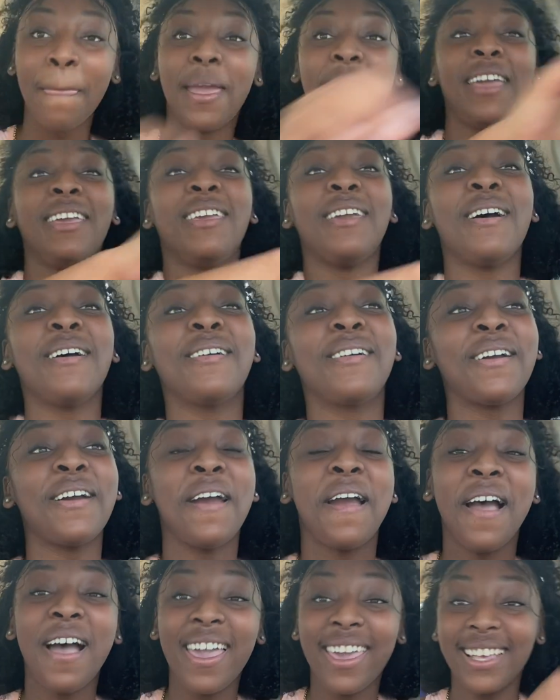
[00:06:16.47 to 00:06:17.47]
your
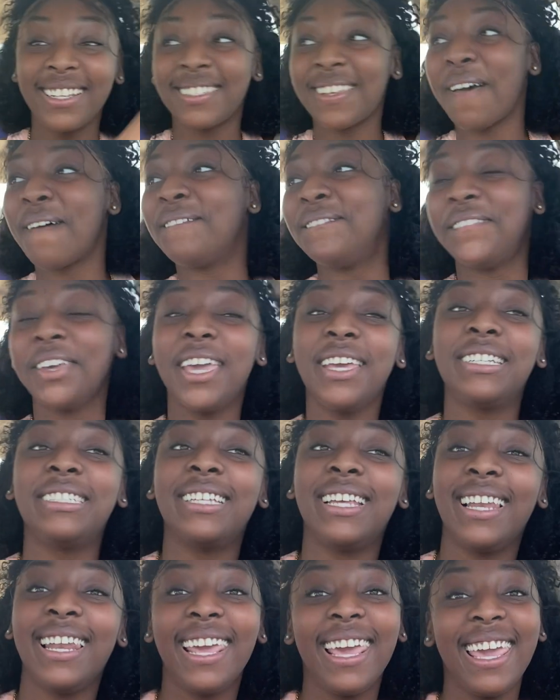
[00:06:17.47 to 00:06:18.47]
girl is
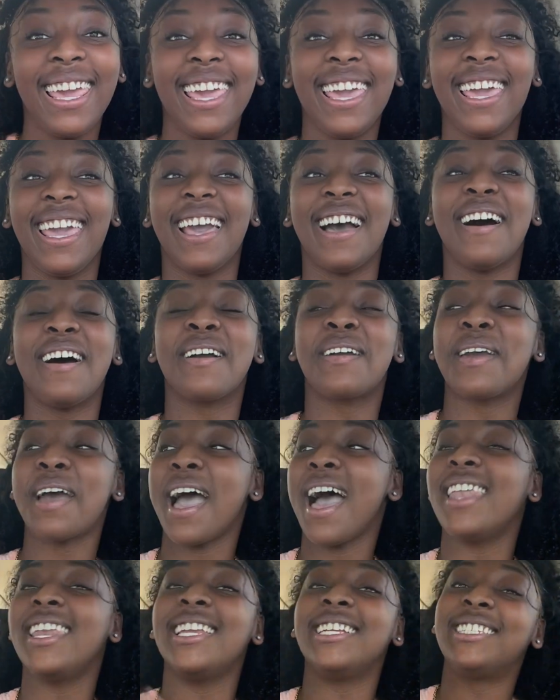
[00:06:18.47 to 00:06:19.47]
officially a
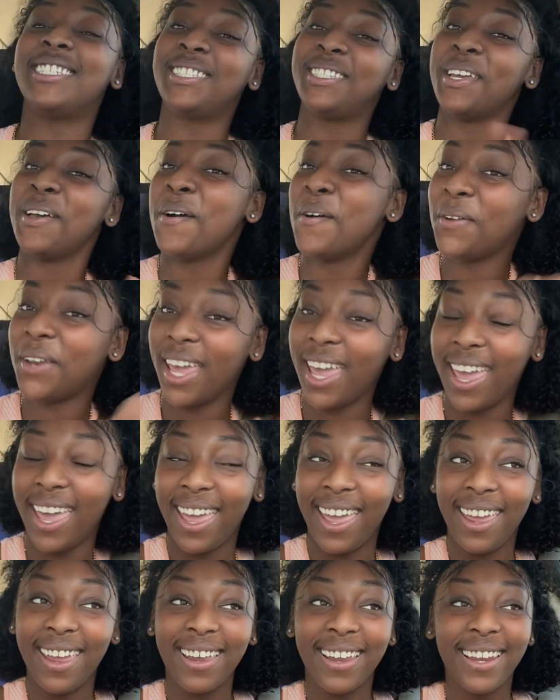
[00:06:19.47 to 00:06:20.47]
college
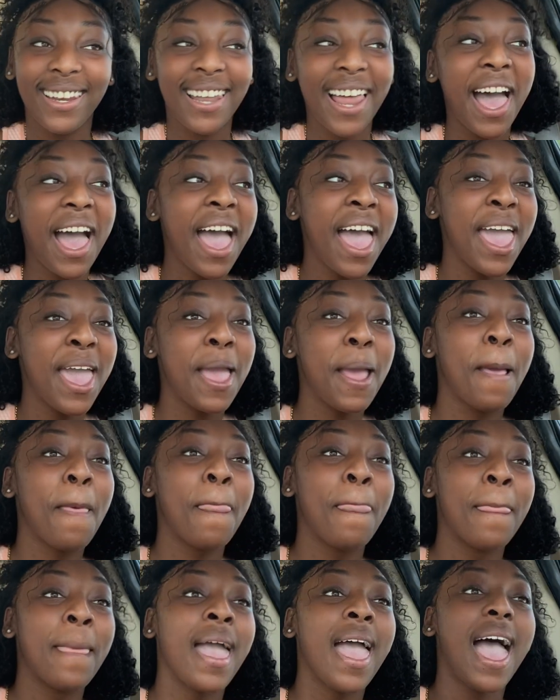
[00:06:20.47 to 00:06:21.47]
student. Like,
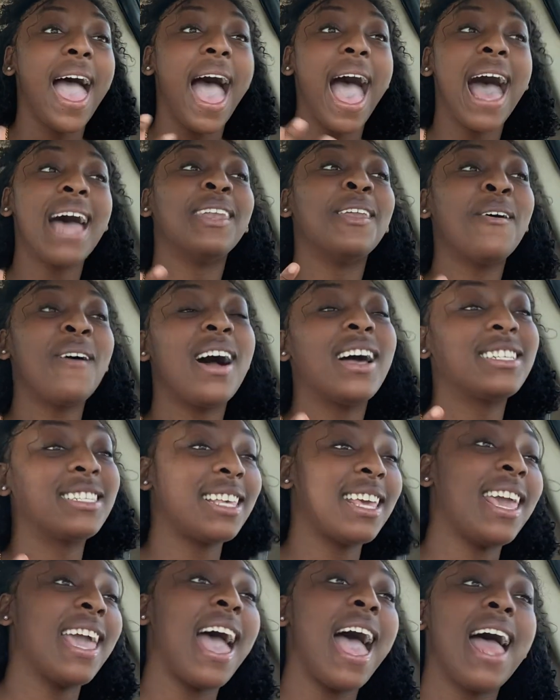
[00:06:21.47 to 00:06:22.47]
I know I
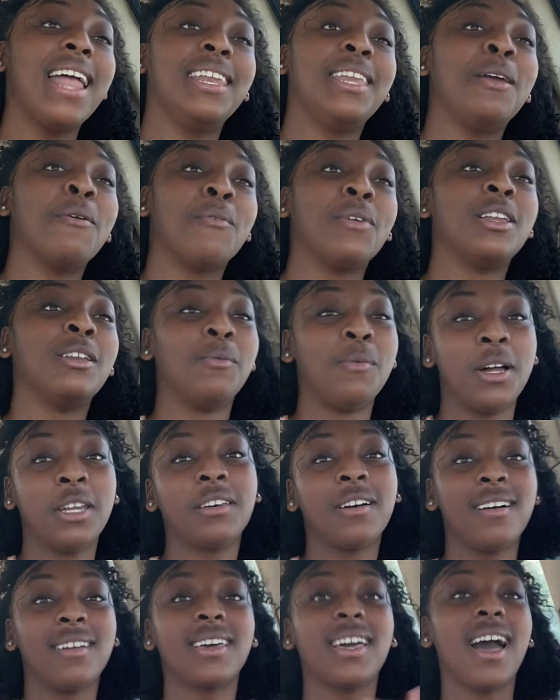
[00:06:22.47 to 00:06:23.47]
said I didn't really want to
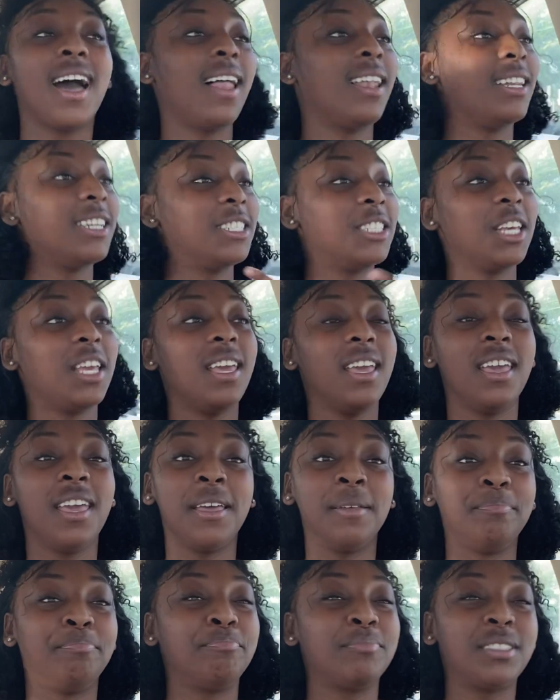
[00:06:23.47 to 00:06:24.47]
go to college
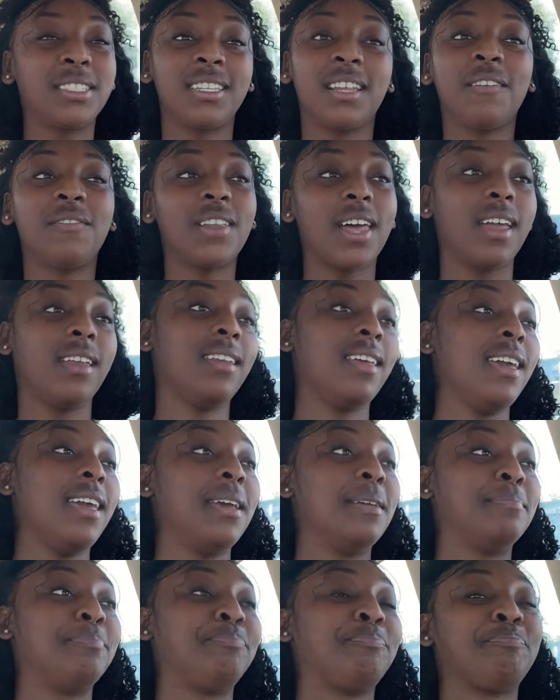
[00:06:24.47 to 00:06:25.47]
and stuff like
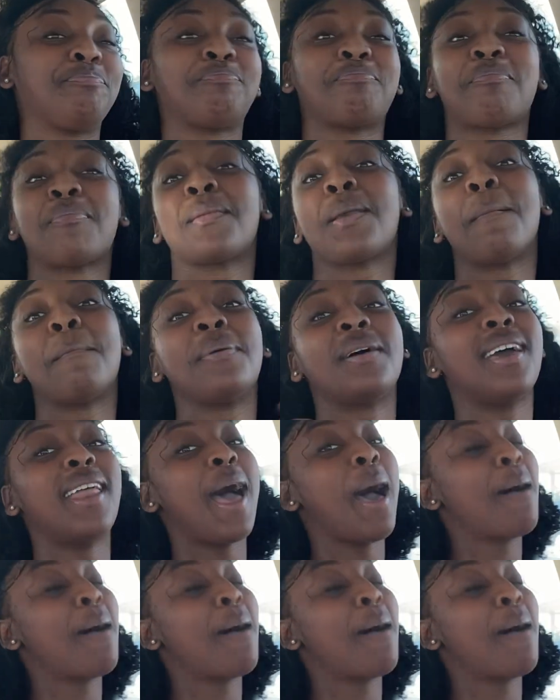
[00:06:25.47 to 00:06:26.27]
that, but I'm